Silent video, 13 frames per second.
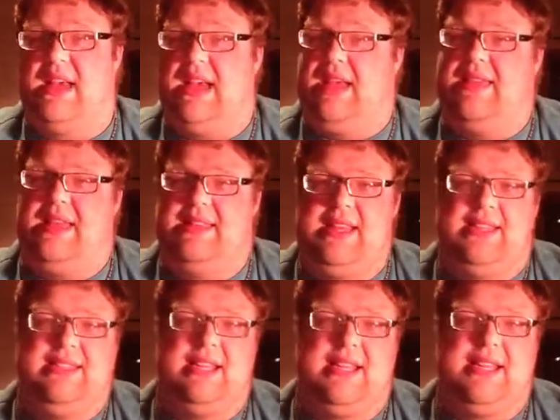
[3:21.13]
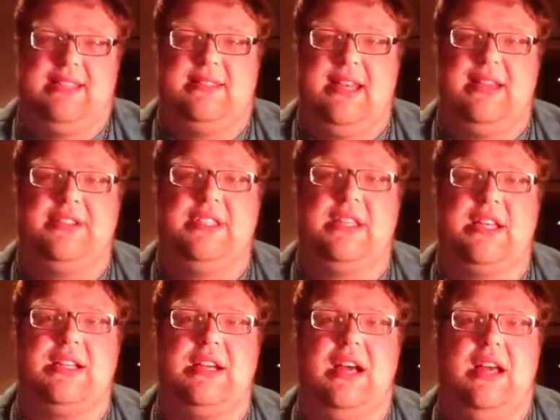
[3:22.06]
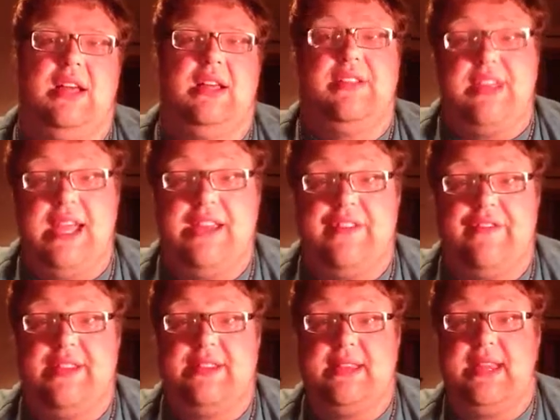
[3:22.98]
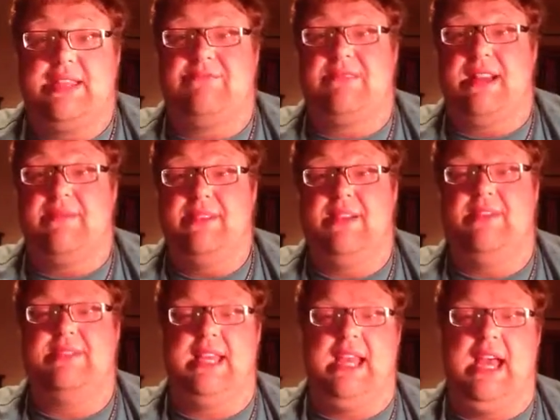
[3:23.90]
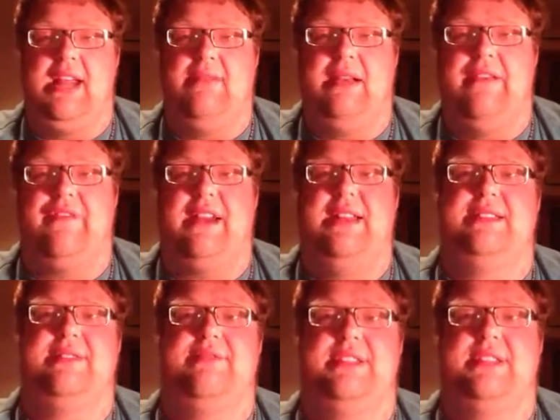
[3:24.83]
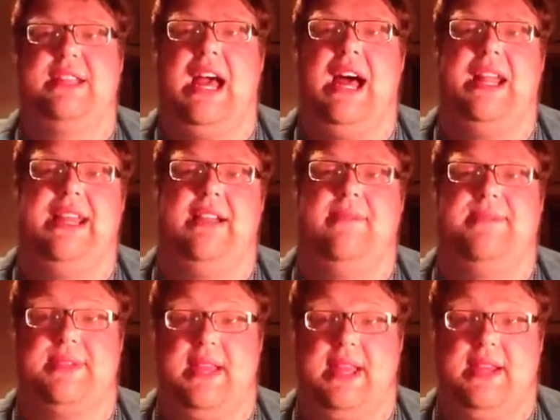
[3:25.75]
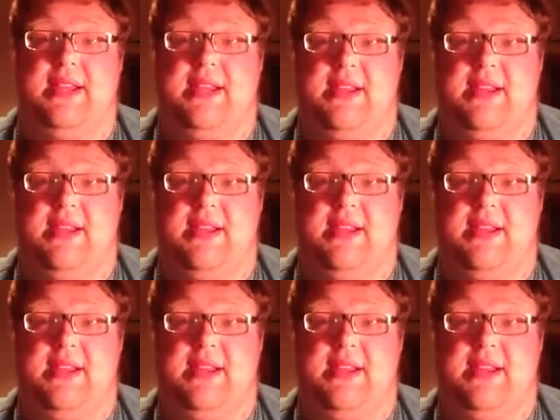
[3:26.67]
And then 10 seconds later, she's like, thank you for the dance, but I'm going to go say hi to my friends who just got here. I'm just like,